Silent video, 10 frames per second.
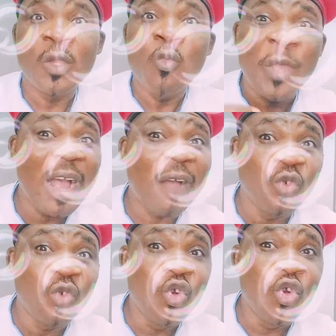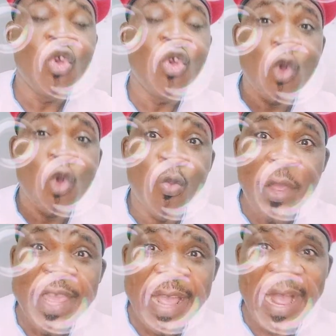We have to know whom
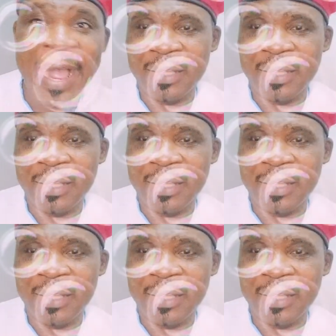we are.